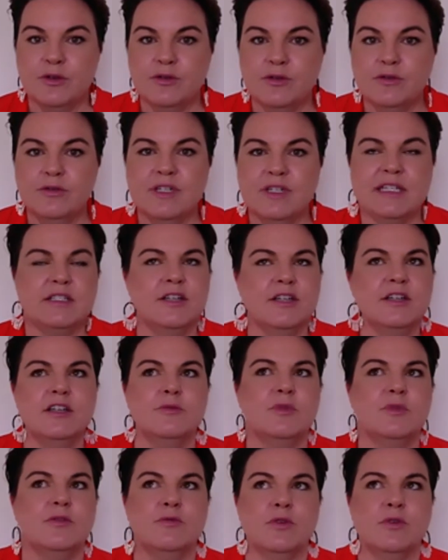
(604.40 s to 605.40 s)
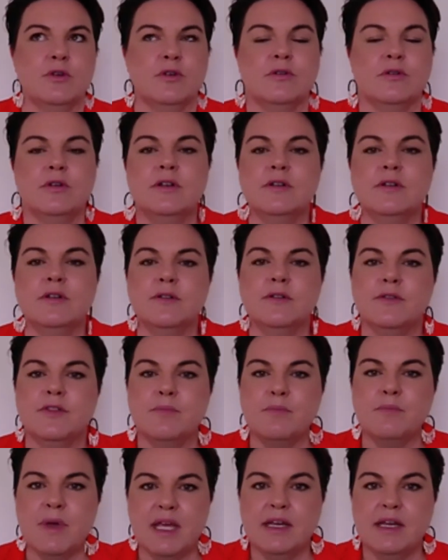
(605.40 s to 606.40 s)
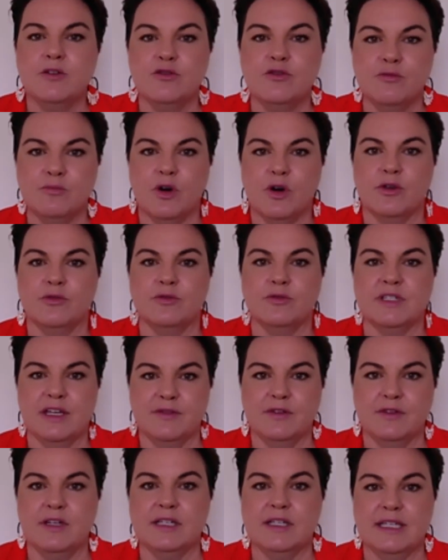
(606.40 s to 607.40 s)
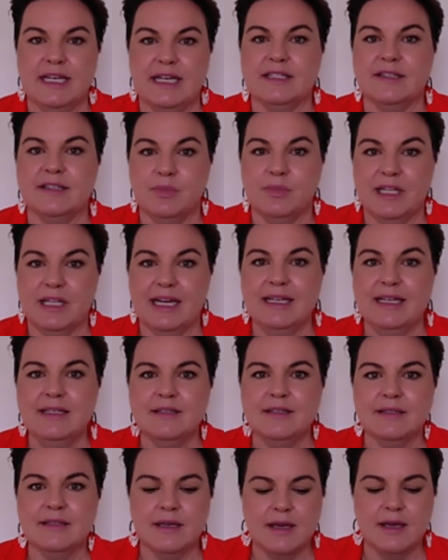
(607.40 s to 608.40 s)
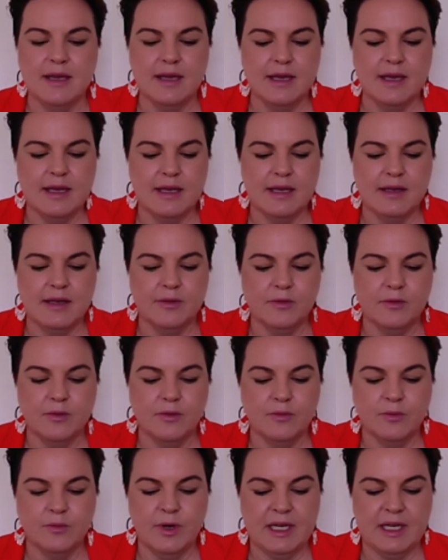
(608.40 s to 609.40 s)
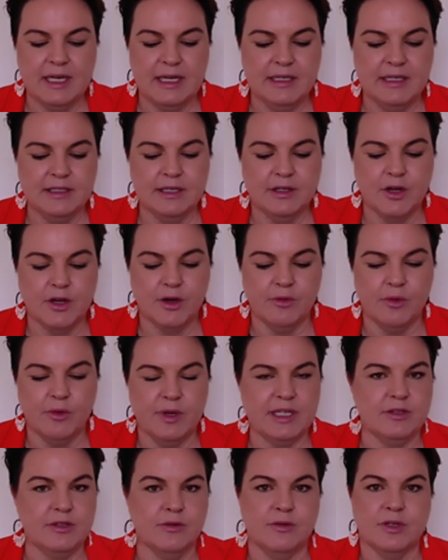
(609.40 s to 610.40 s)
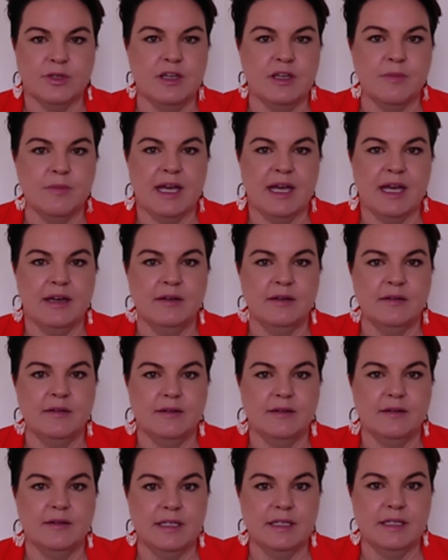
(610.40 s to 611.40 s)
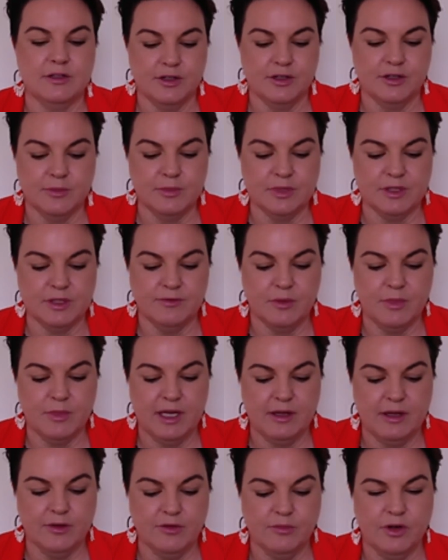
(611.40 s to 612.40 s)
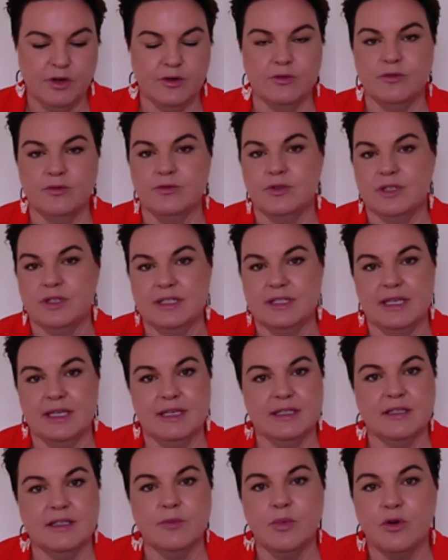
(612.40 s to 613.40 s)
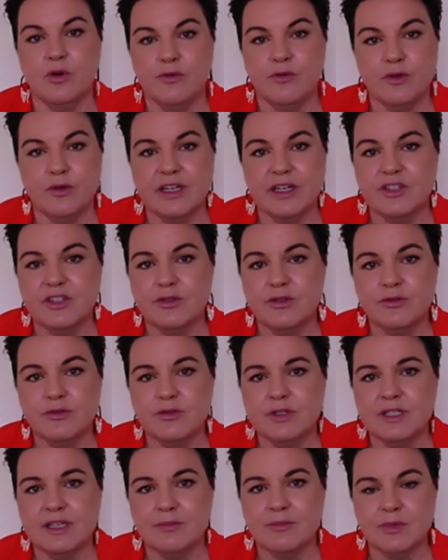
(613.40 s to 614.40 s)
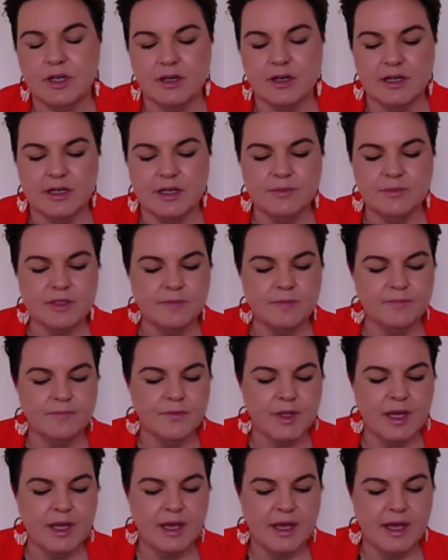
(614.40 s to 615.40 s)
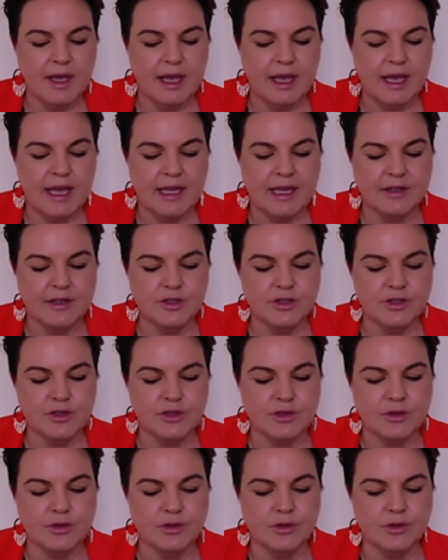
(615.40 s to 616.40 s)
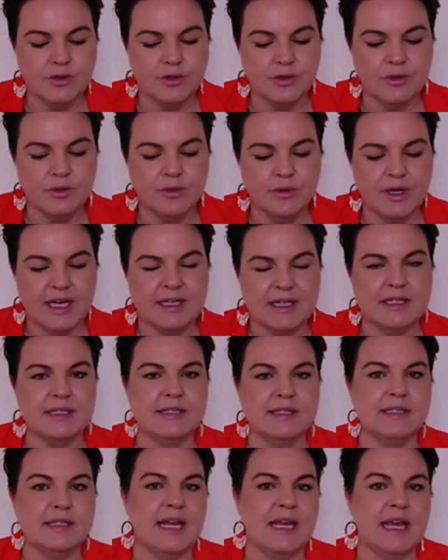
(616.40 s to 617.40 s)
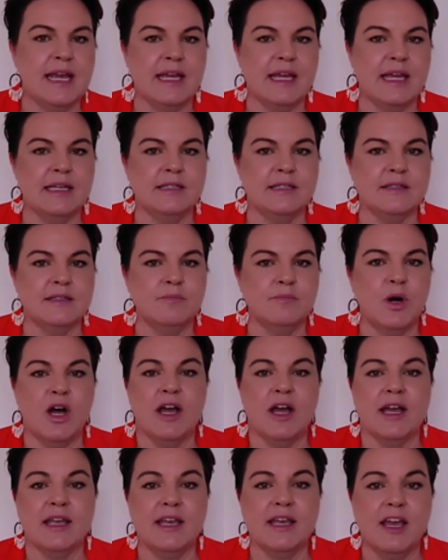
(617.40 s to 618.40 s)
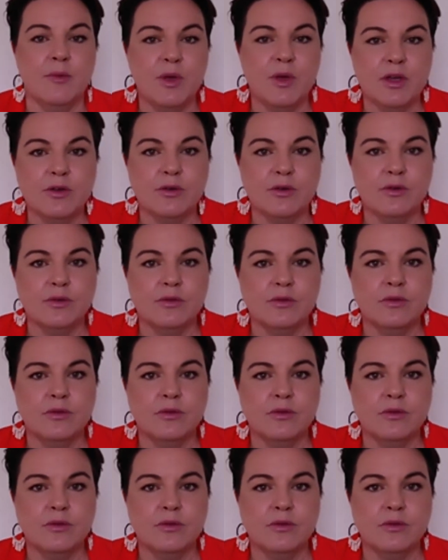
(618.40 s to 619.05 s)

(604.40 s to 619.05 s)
now don't get me wrong, the medical model definitely has a place. We need to know what we're talking about in terms of the medical model to seek support for our children sometimes, and to understand biochemical